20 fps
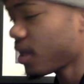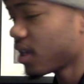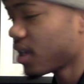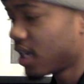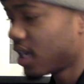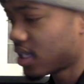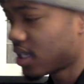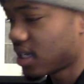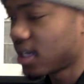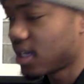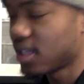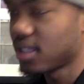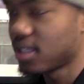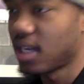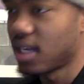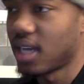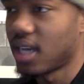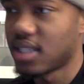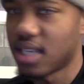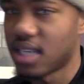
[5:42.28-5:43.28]
got the
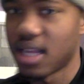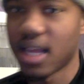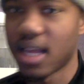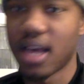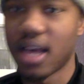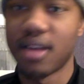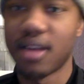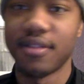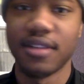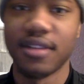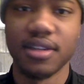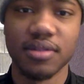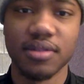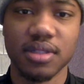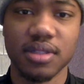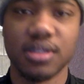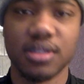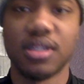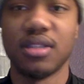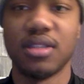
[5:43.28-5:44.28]
hot tag out of there. I
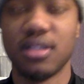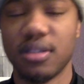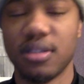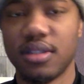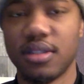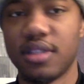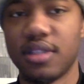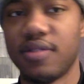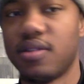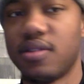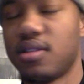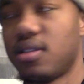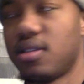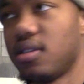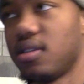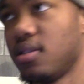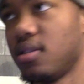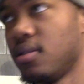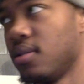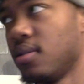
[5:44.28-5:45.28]
was still a little nervous.
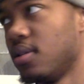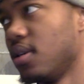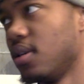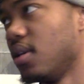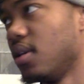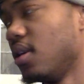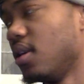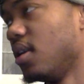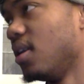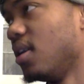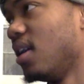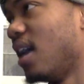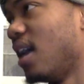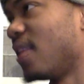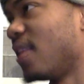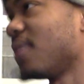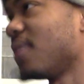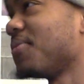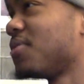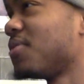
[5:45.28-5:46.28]
Still, I
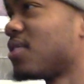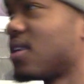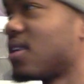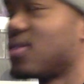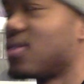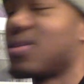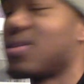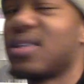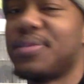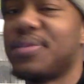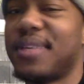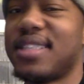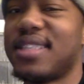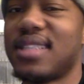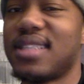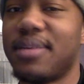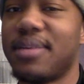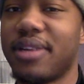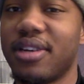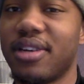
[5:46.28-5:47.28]
think it was also because my
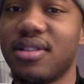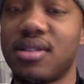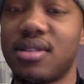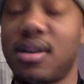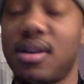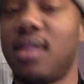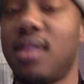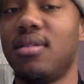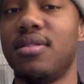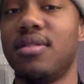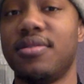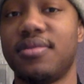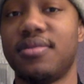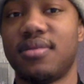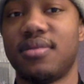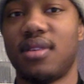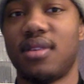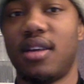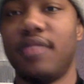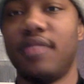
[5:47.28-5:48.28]
stomach hurt. So I don't know if
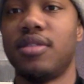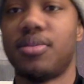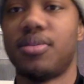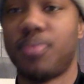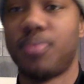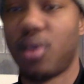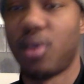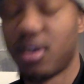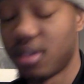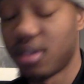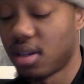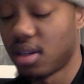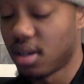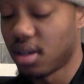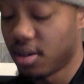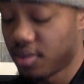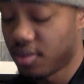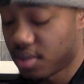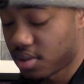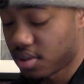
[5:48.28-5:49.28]
it was part of
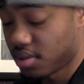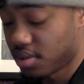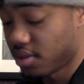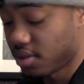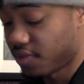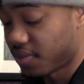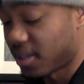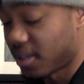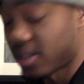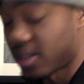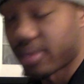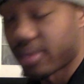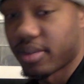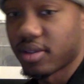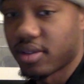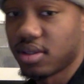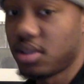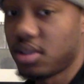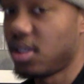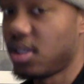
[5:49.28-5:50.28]
nerves or if my stomach
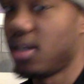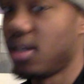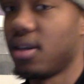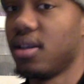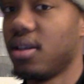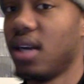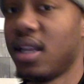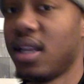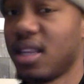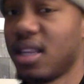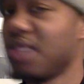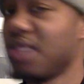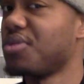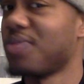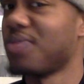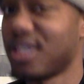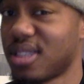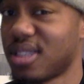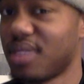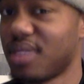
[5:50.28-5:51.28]
legit hurt. I think it was
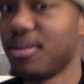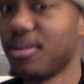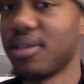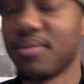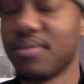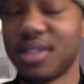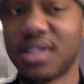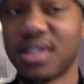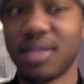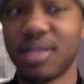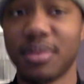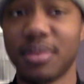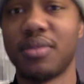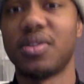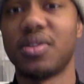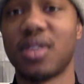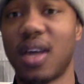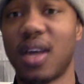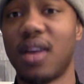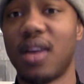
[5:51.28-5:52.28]
my stomach. My stomach
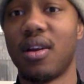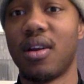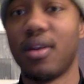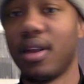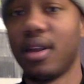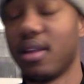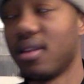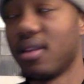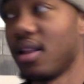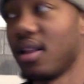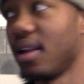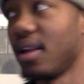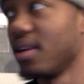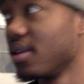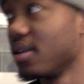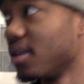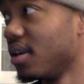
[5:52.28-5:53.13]
was kind of hurting, like,